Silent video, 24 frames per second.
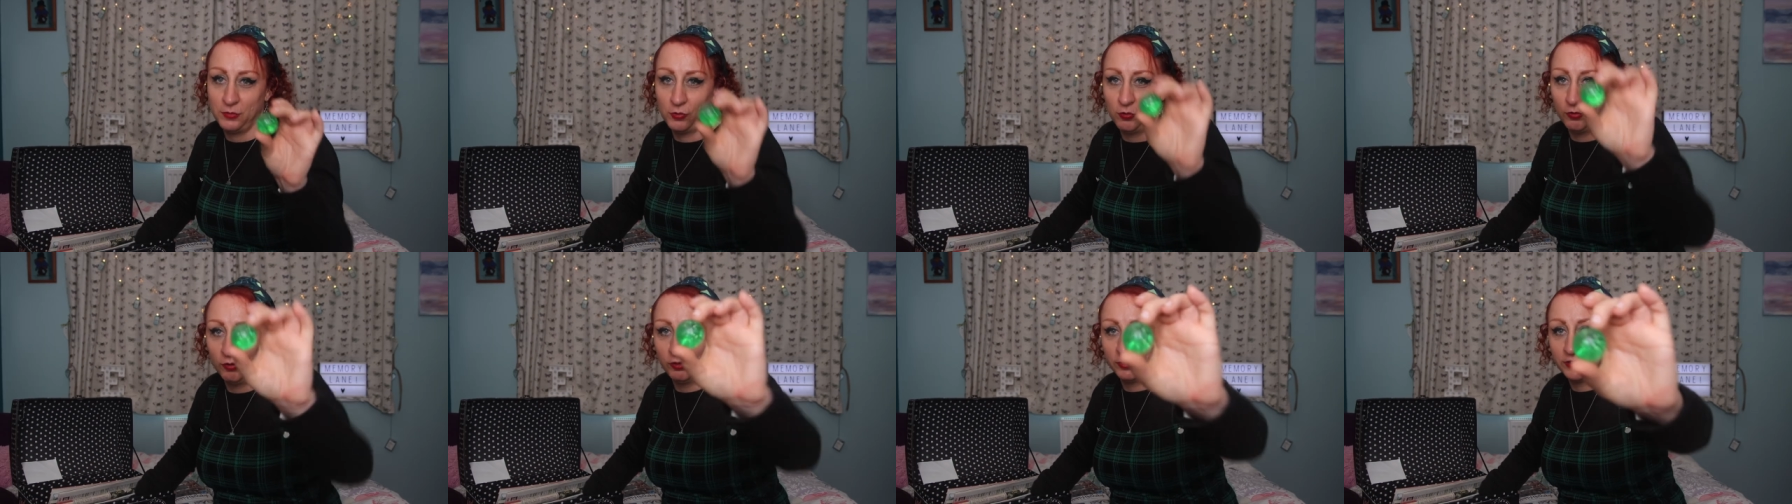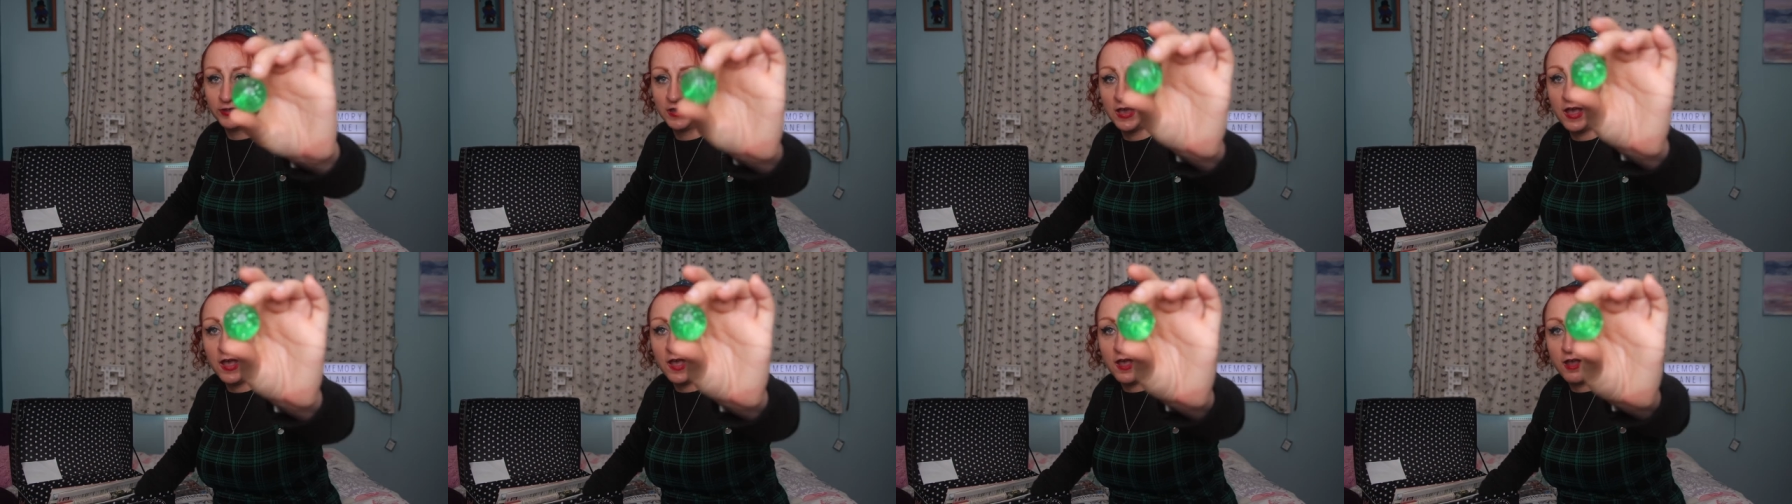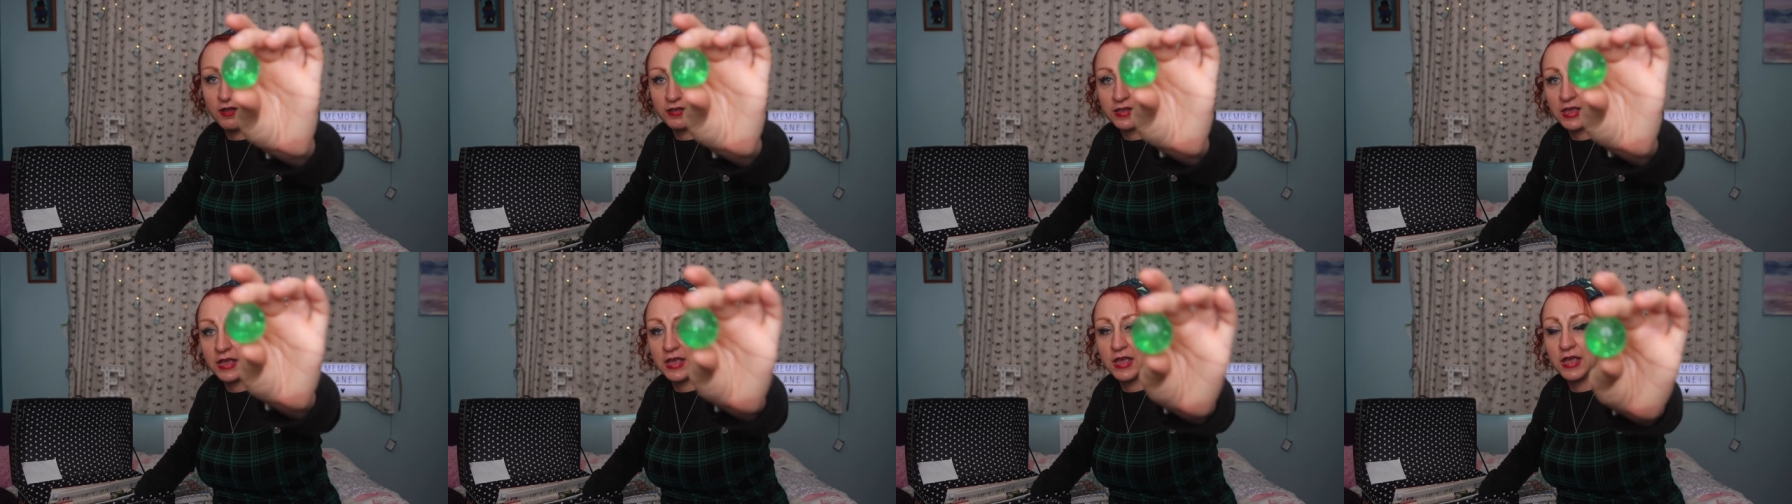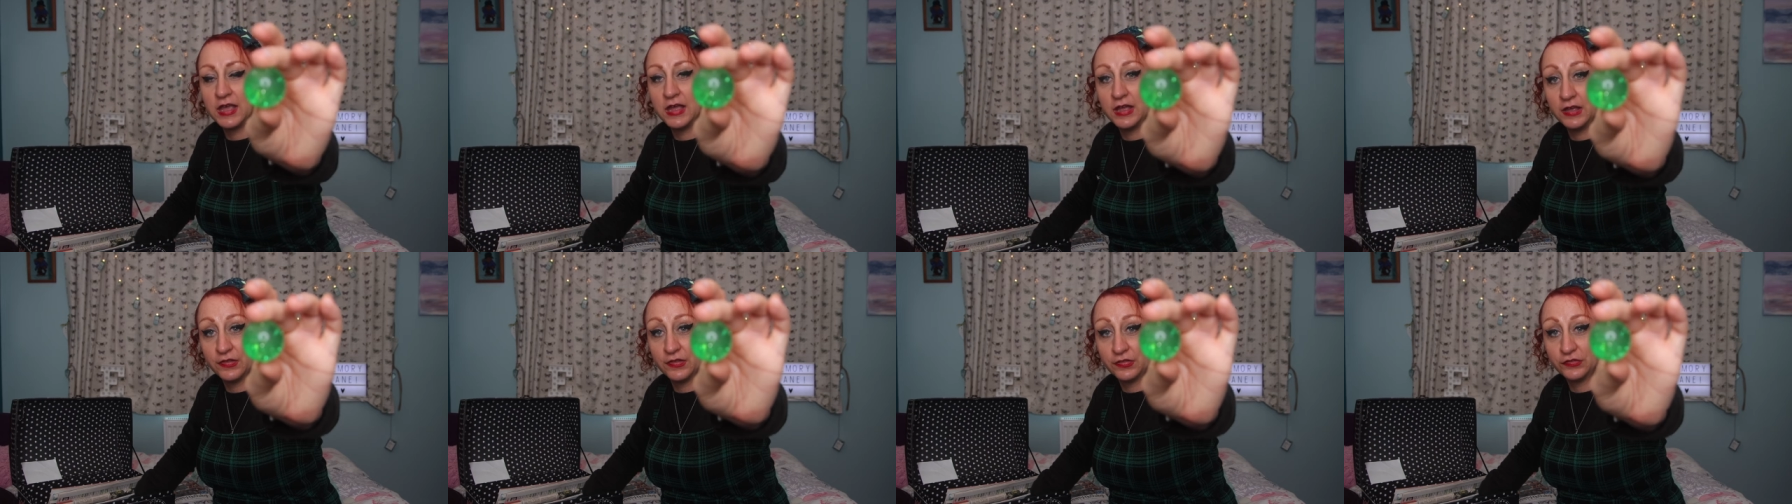ball. Yeah,
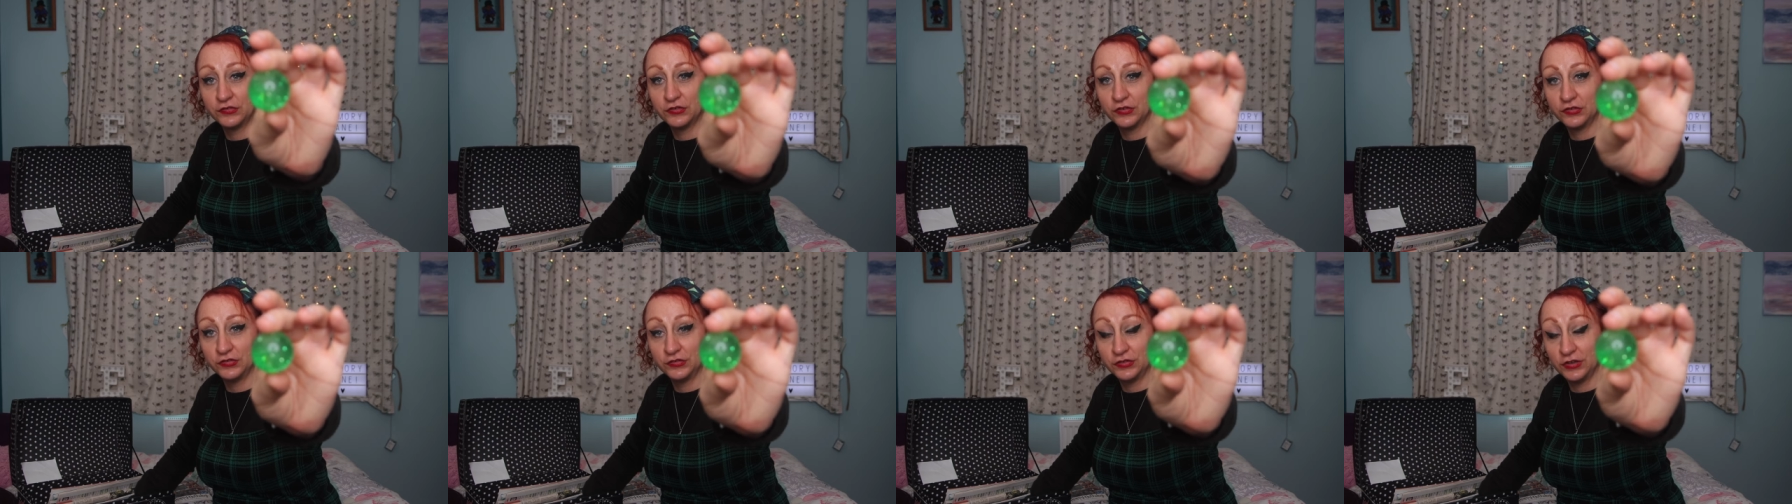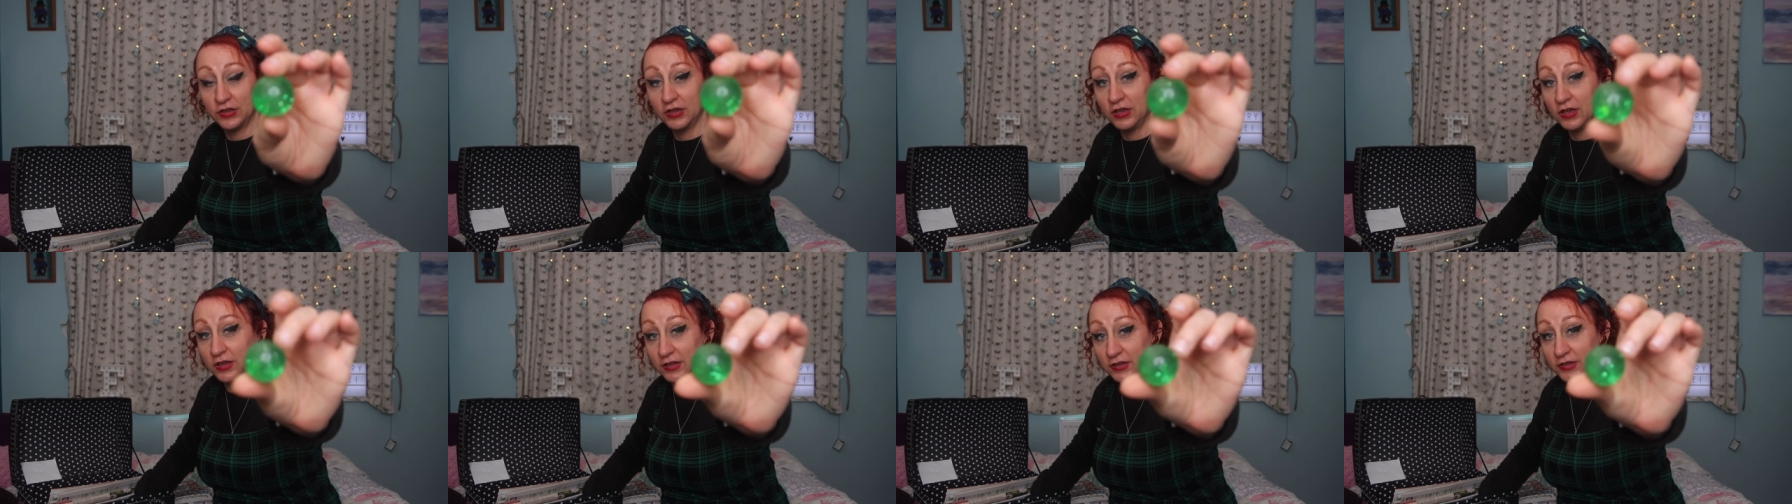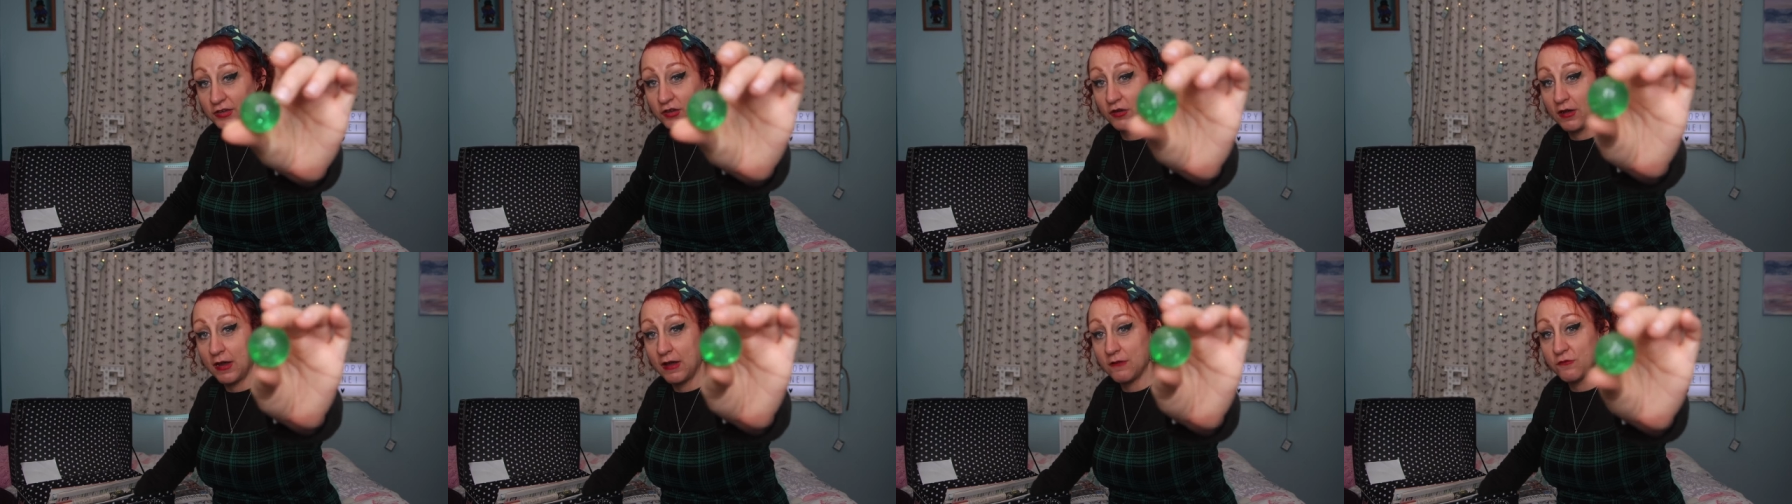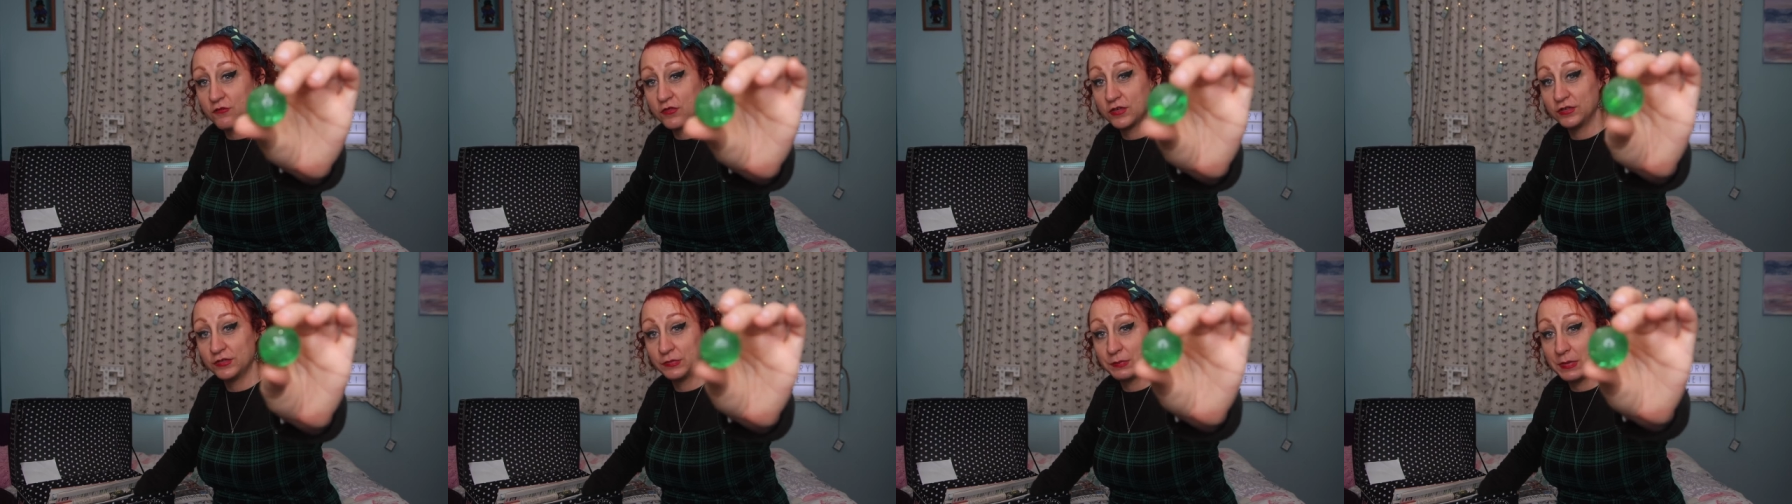okay, it's just your
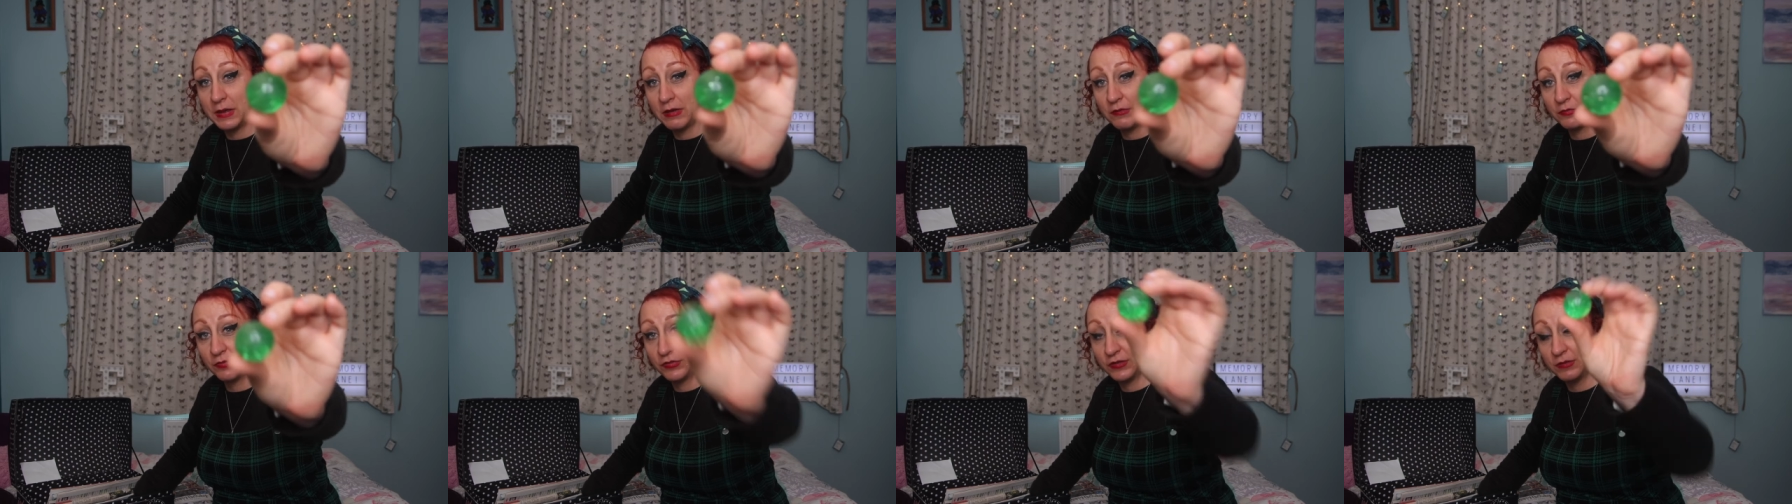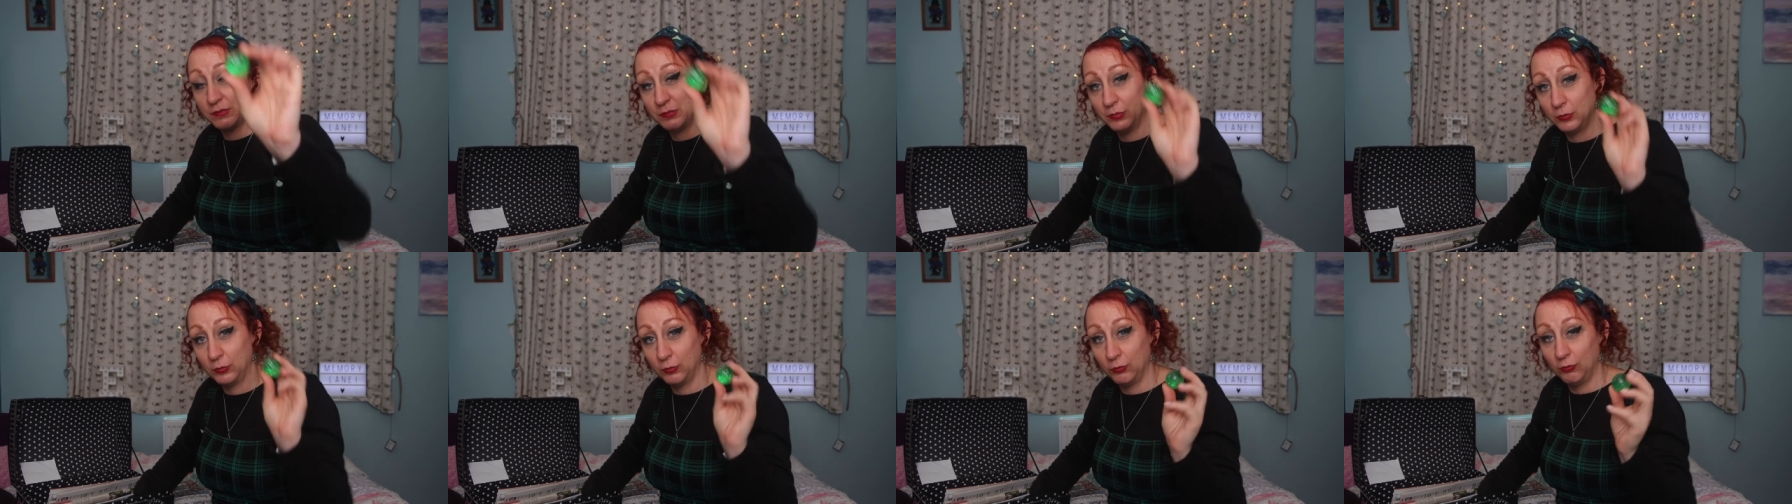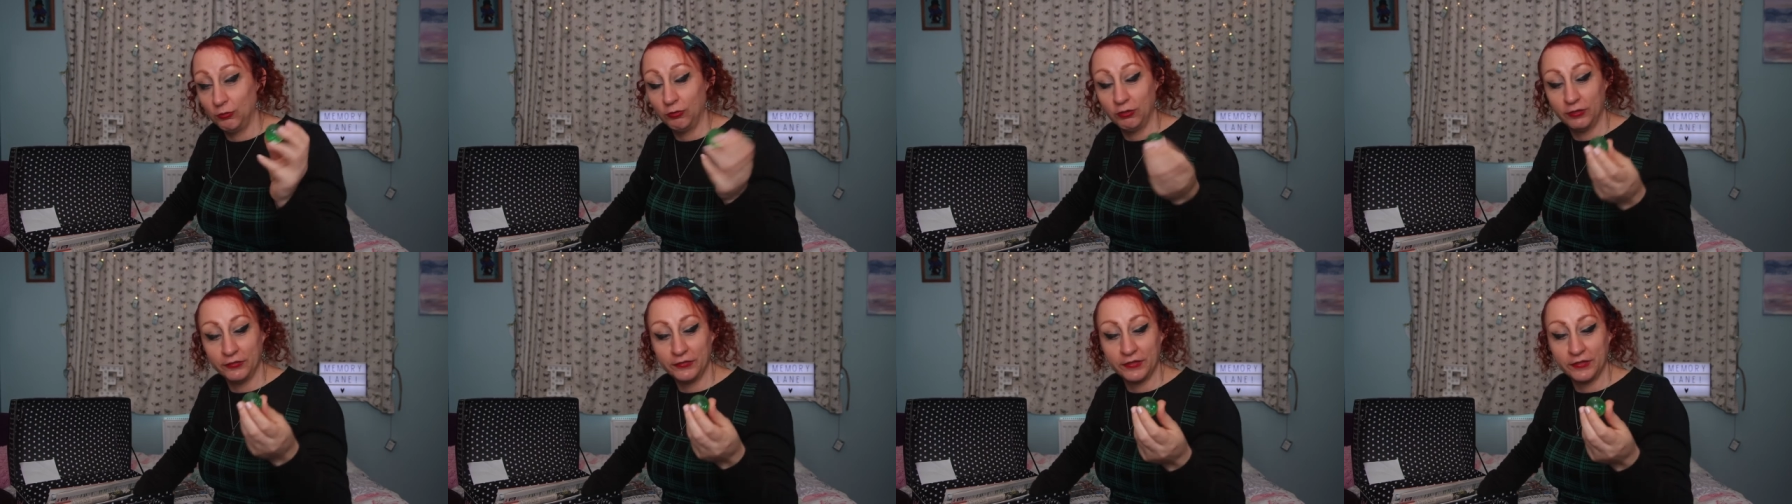average bouncy ball.